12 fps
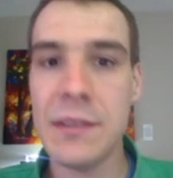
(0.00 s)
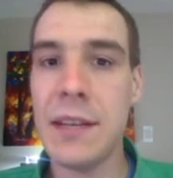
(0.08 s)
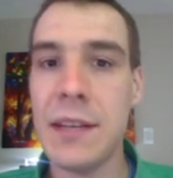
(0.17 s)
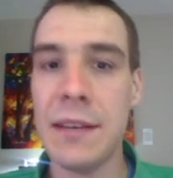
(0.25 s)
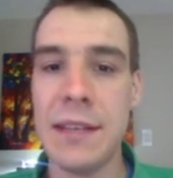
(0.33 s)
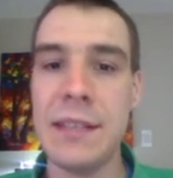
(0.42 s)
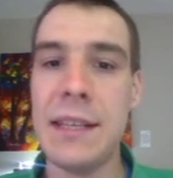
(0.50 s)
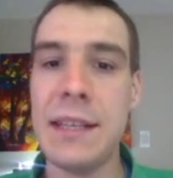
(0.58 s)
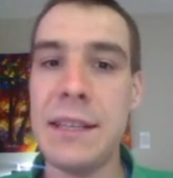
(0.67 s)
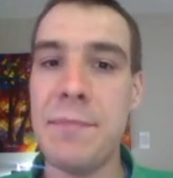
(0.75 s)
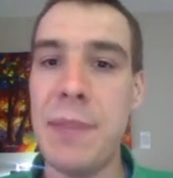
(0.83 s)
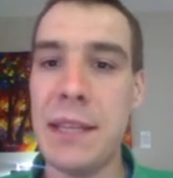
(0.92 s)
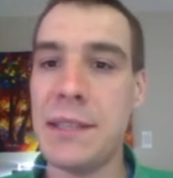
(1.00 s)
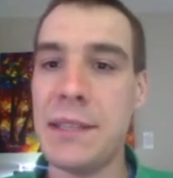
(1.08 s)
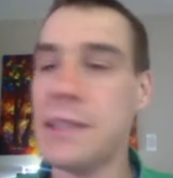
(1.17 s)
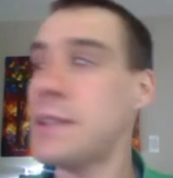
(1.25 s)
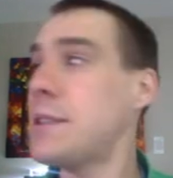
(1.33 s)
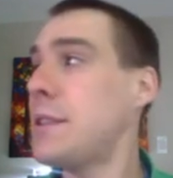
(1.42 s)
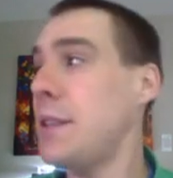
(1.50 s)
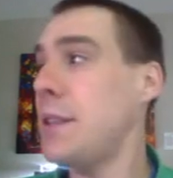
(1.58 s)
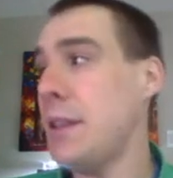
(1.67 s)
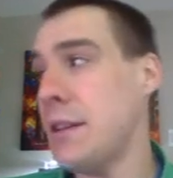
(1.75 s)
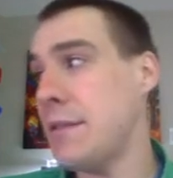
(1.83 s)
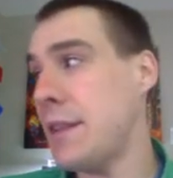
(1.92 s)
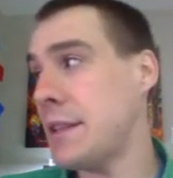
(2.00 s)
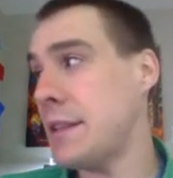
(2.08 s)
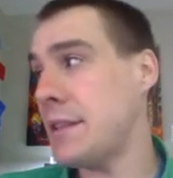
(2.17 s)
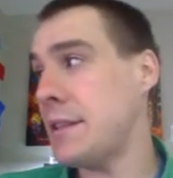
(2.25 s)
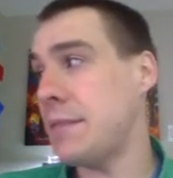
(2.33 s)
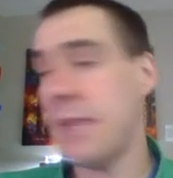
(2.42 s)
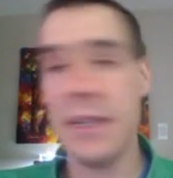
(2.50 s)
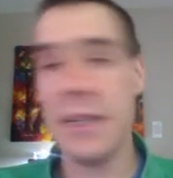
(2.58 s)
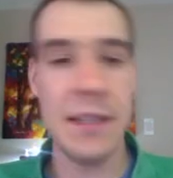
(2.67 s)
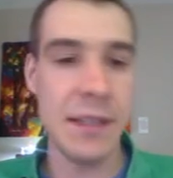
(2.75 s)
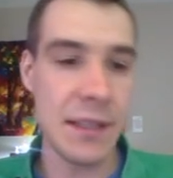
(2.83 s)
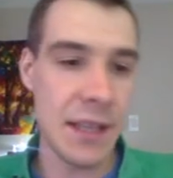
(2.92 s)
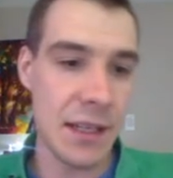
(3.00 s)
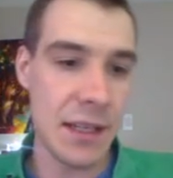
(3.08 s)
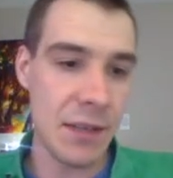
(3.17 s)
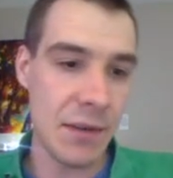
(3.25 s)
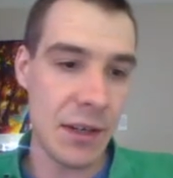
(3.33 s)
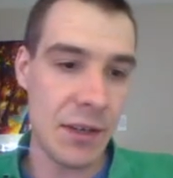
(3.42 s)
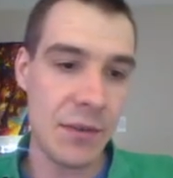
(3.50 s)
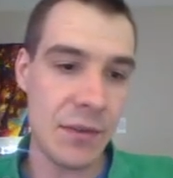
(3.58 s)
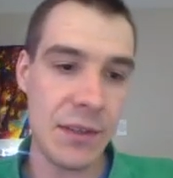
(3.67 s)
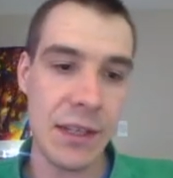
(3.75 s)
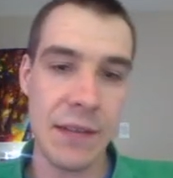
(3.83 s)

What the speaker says: That's basics of acids and bases. Let's get into our new stuff.